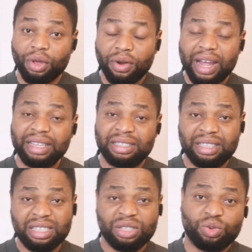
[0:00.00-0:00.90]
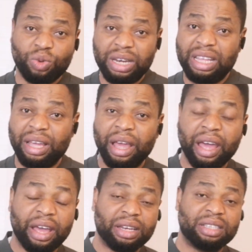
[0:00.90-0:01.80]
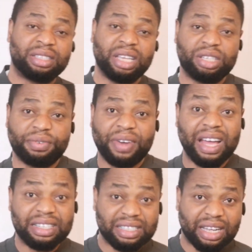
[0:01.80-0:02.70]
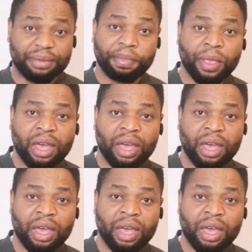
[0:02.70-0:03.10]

All right, this is when the stage of cancer.